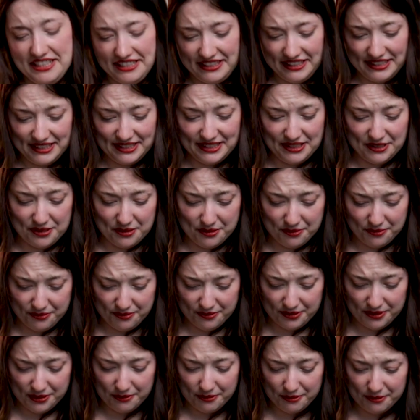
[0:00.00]
so
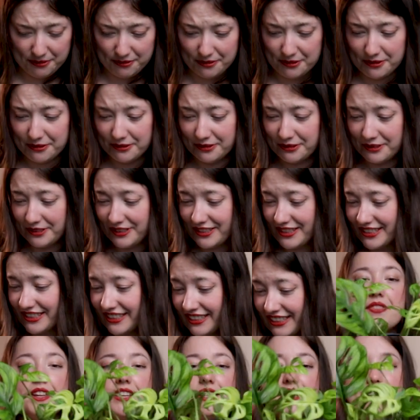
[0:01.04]
full of roots.
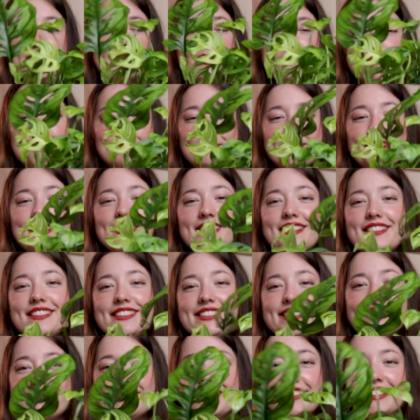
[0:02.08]
That's my
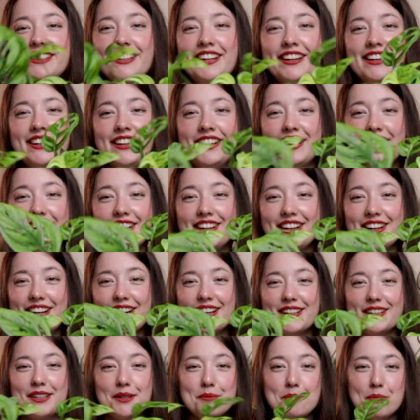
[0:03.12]
little
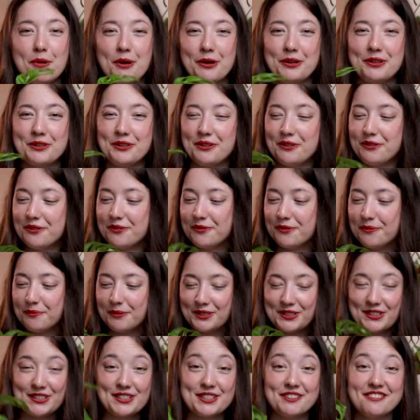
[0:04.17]
ugly pot of
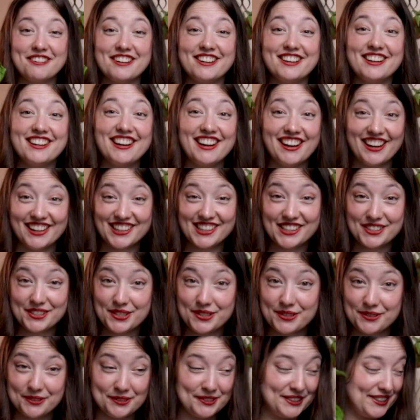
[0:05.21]
Monstera
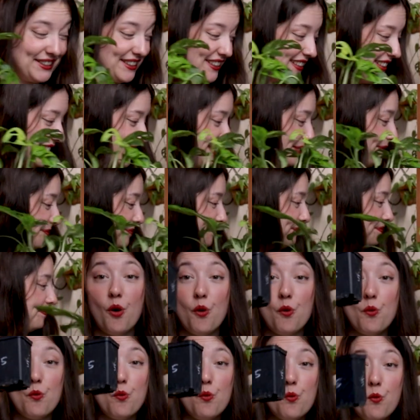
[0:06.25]
adansonii.
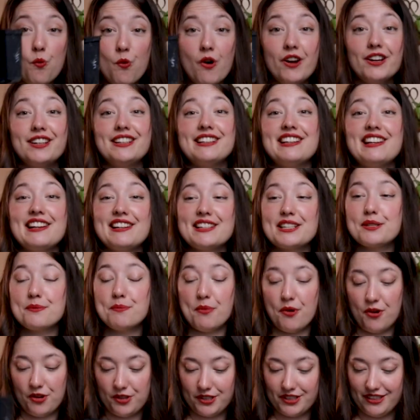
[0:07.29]
One
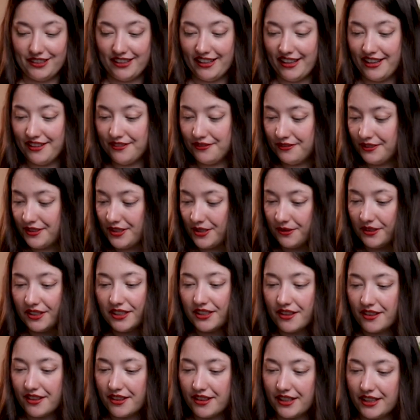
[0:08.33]
last pot left, so
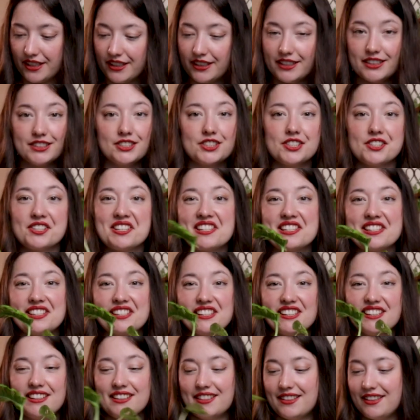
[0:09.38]
I think I'll just
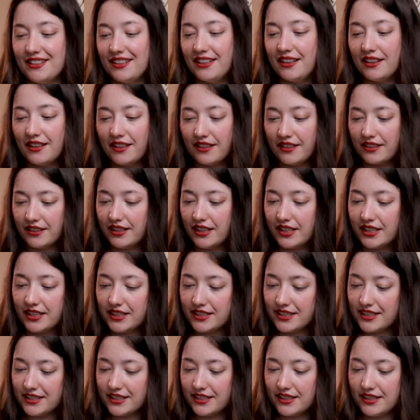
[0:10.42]
stick the other
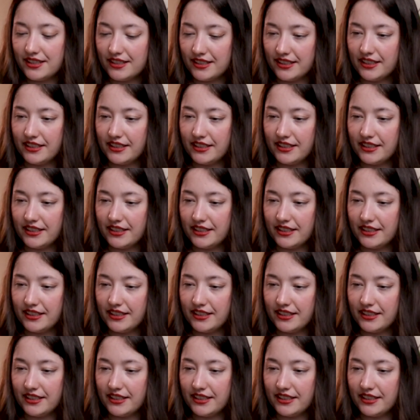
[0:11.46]
cuttings in